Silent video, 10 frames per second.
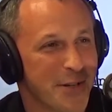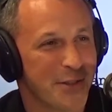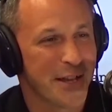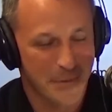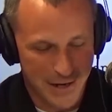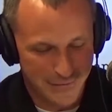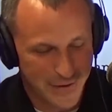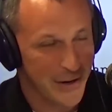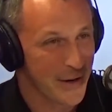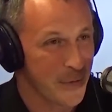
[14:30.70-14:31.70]
So everything went
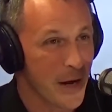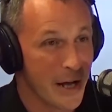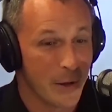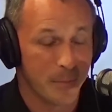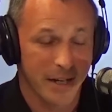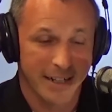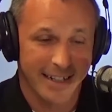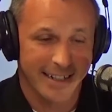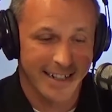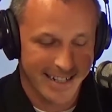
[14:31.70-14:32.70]
very well, but
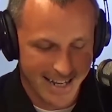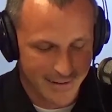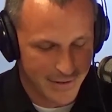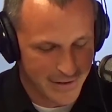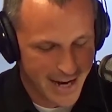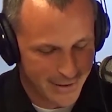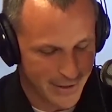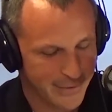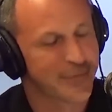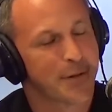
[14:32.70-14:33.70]
it got a little
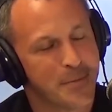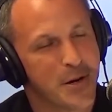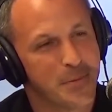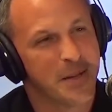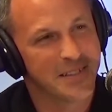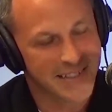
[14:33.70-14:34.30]
hairy for a moment.